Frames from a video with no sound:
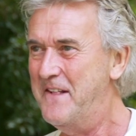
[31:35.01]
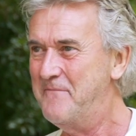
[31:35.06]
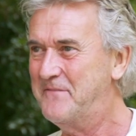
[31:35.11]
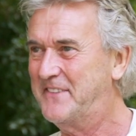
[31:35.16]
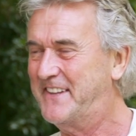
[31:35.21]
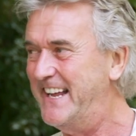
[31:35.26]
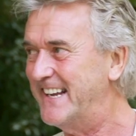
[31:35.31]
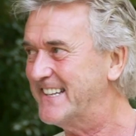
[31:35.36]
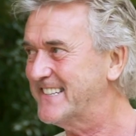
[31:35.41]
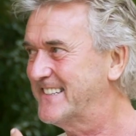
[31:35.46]

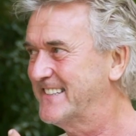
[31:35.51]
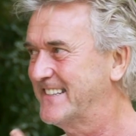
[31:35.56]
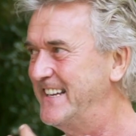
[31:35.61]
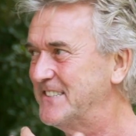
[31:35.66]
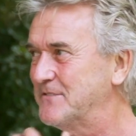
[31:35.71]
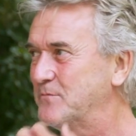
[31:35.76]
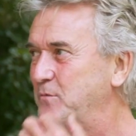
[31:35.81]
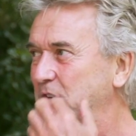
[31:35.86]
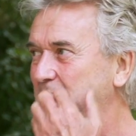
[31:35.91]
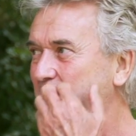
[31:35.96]

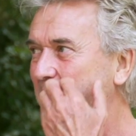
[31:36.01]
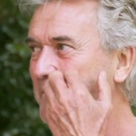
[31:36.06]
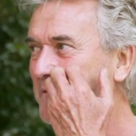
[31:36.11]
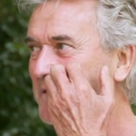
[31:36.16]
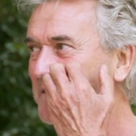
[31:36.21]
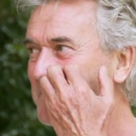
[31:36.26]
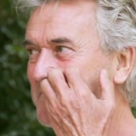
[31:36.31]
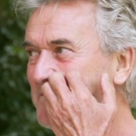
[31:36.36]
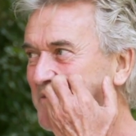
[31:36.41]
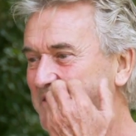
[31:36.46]
That's what I
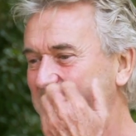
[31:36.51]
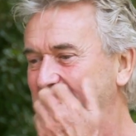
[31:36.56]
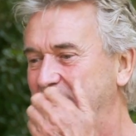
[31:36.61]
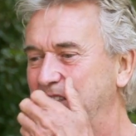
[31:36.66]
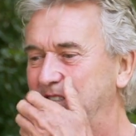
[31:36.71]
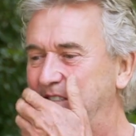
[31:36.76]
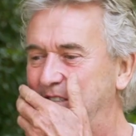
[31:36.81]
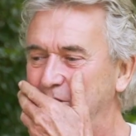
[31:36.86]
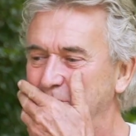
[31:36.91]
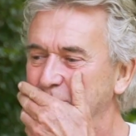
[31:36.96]

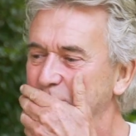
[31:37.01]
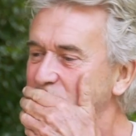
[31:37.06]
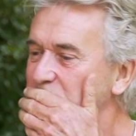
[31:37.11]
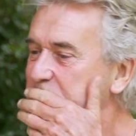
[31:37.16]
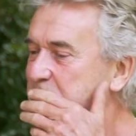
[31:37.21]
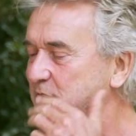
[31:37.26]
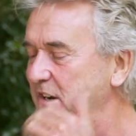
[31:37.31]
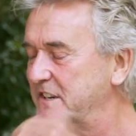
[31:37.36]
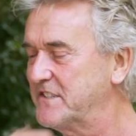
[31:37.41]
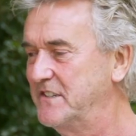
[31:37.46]
wanted to
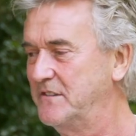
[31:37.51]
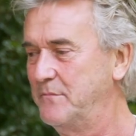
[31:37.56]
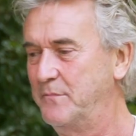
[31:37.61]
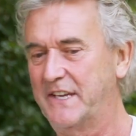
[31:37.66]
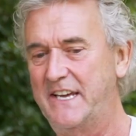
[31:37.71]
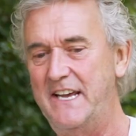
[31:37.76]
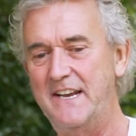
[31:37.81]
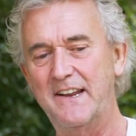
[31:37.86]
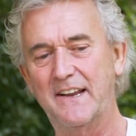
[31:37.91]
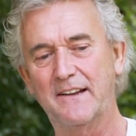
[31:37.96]
stress at the
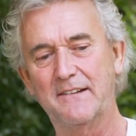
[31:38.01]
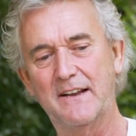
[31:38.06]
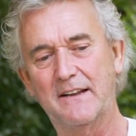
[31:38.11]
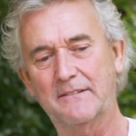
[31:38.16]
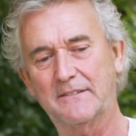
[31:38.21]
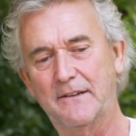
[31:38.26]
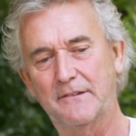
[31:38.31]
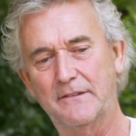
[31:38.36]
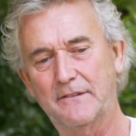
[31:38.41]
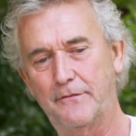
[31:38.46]
beginning,
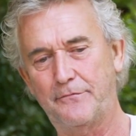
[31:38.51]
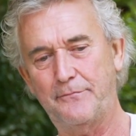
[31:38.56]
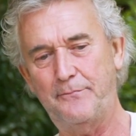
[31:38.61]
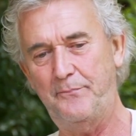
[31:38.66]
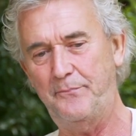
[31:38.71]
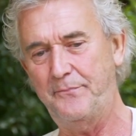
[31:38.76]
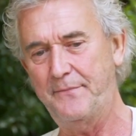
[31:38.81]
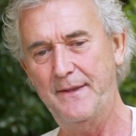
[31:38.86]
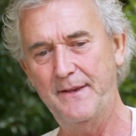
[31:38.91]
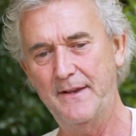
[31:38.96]
like the
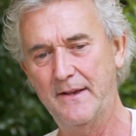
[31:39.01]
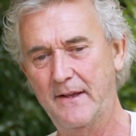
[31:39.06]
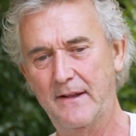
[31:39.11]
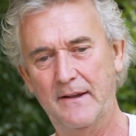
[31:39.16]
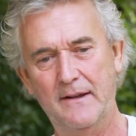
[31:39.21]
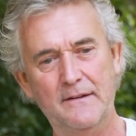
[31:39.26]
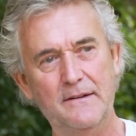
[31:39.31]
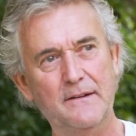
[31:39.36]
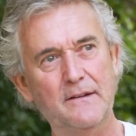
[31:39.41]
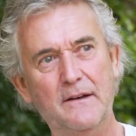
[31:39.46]

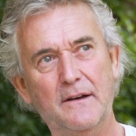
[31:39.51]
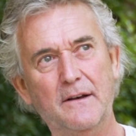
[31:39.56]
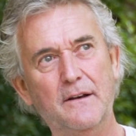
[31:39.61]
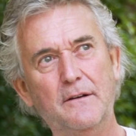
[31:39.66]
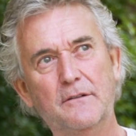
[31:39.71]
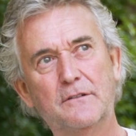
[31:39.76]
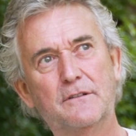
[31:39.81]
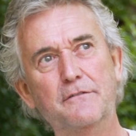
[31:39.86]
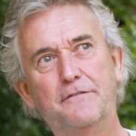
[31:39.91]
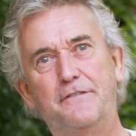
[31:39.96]

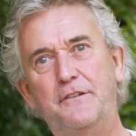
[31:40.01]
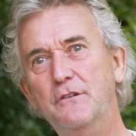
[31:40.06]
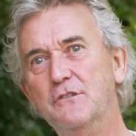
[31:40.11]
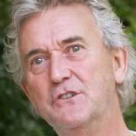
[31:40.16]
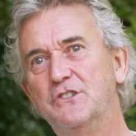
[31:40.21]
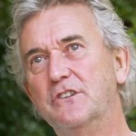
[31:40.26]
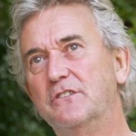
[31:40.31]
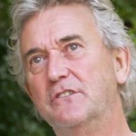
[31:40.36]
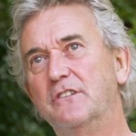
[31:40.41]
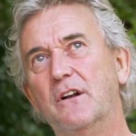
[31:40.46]

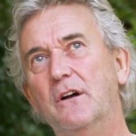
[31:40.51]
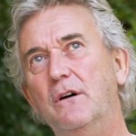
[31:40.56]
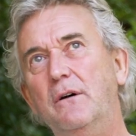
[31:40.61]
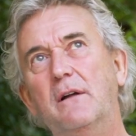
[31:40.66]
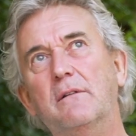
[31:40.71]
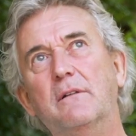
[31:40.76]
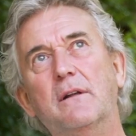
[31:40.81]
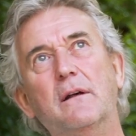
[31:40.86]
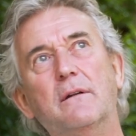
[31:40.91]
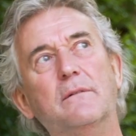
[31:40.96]
confusion, you know,
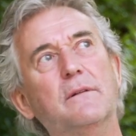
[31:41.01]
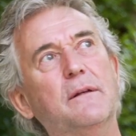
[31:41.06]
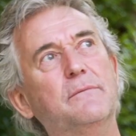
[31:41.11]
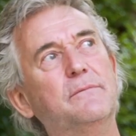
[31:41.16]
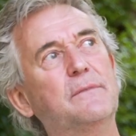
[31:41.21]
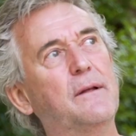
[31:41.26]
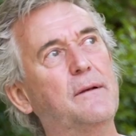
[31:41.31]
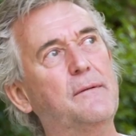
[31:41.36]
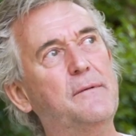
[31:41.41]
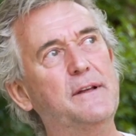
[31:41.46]

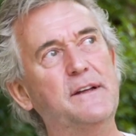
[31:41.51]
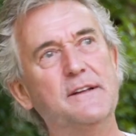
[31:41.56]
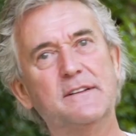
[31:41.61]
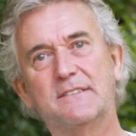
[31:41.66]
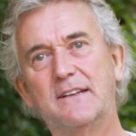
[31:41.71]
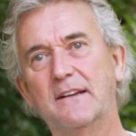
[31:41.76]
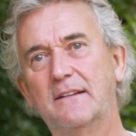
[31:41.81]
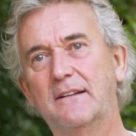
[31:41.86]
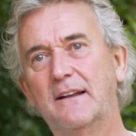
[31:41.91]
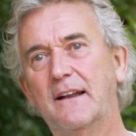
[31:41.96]
and
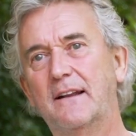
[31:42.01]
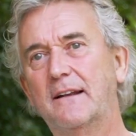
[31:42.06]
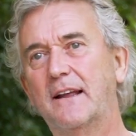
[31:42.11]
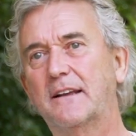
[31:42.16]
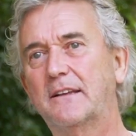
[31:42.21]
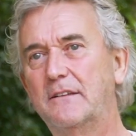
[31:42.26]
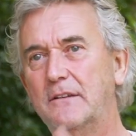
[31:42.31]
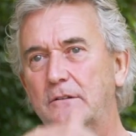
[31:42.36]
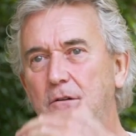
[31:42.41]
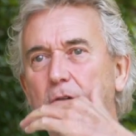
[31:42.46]
it's
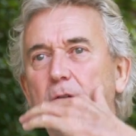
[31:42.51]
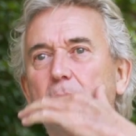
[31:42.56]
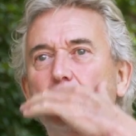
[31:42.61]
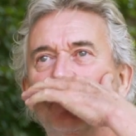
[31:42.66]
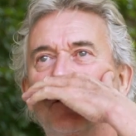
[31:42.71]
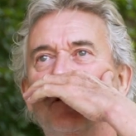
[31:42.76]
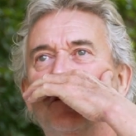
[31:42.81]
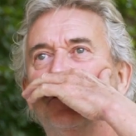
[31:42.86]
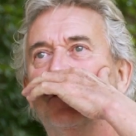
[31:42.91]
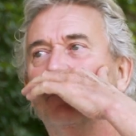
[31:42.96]
like you're
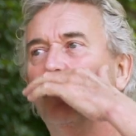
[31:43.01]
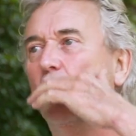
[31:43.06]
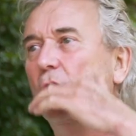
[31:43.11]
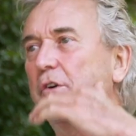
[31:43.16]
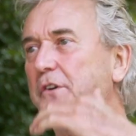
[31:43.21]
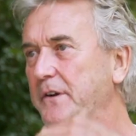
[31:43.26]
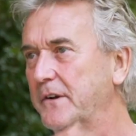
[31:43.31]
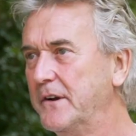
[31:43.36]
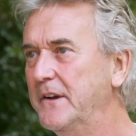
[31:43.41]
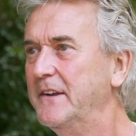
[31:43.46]

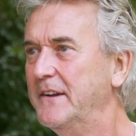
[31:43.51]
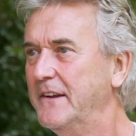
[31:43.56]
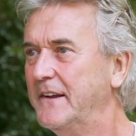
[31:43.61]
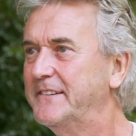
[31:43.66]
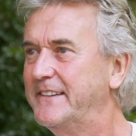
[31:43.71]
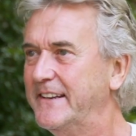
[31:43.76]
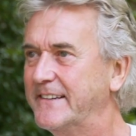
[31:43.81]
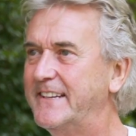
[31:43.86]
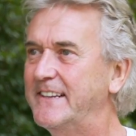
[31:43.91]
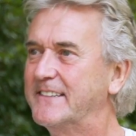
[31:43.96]
underwater.
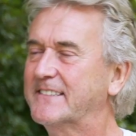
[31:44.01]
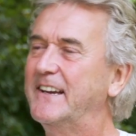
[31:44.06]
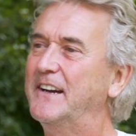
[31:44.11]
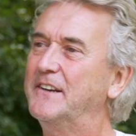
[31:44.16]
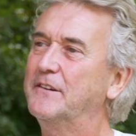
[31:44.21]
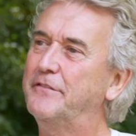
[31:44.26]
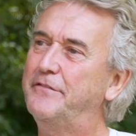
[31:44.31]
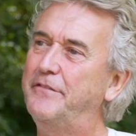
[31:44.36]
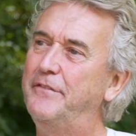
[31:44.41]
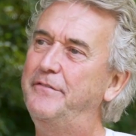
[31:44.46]
That
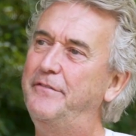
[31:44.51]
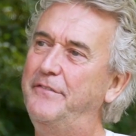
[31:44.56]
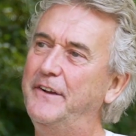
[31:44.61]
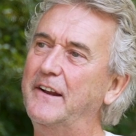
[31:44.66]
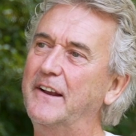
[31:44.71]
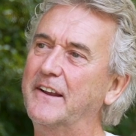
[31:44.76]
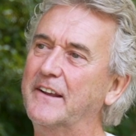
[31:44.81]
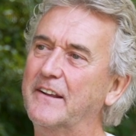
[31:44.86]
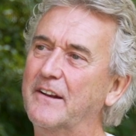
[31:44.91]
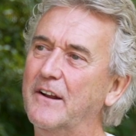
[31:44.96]
kind of
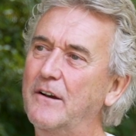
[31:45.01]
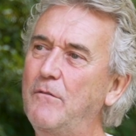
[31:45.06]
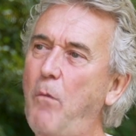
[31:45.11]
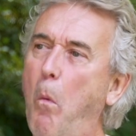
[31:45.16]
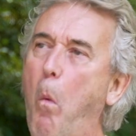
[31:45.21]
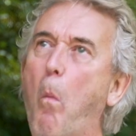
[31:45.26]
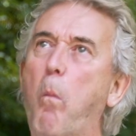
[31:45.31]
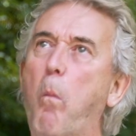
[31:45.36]
feeling, you know.